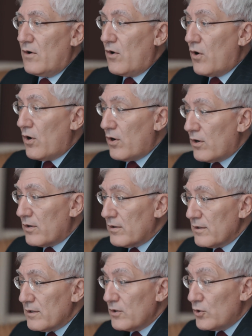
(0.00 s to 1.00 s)
are
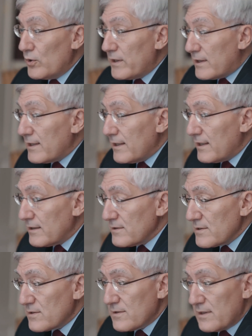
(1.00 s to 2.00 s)
good
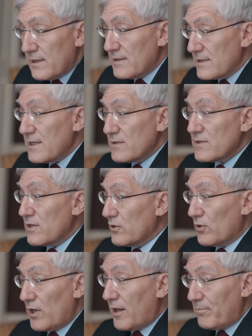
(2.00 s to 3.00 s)
things in the sense that
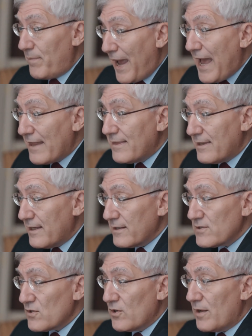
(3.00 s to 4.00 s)
they're not bad
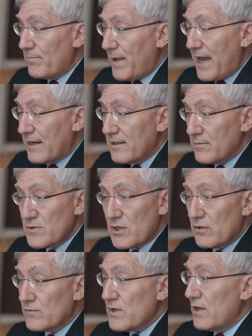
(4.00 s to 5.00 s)
things, they're not bad in
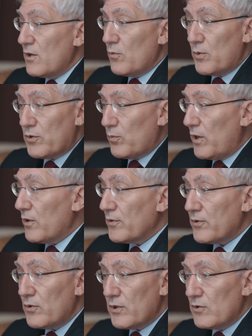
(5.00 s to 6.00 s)
themselves. With
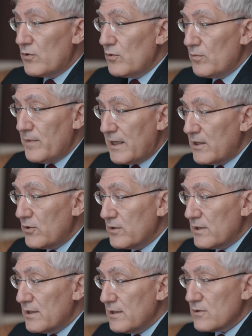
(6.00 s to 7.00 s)
wealth, you can do many
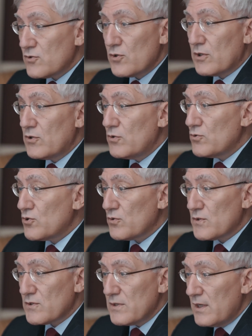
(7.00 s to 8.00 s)
good things. You can use your
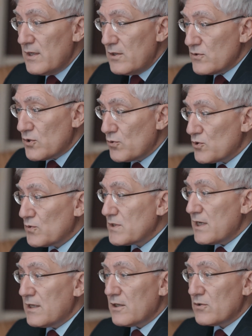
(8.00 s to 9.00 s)
social
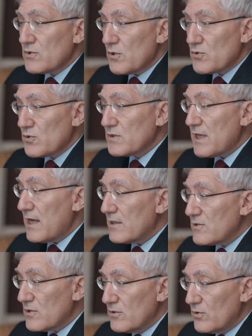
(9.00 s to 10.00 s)
standing or social
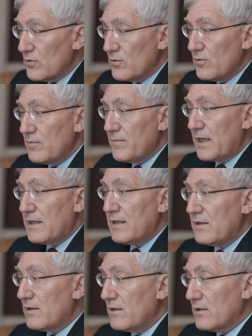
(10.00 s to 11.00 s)
status to do
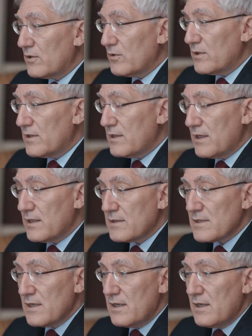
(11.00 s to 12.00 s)
many good
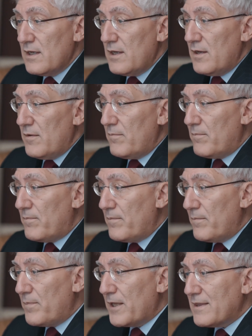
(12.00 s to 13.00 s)
things.
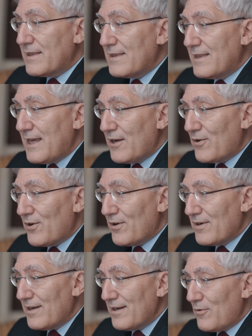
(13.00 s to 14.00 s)
But they
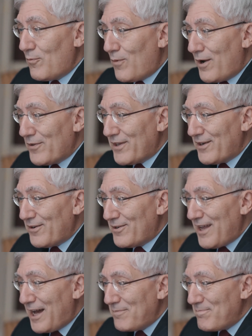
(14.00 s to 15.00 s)
are, while they are
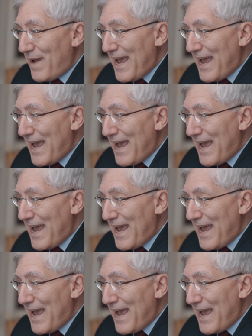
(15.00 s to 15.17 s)
not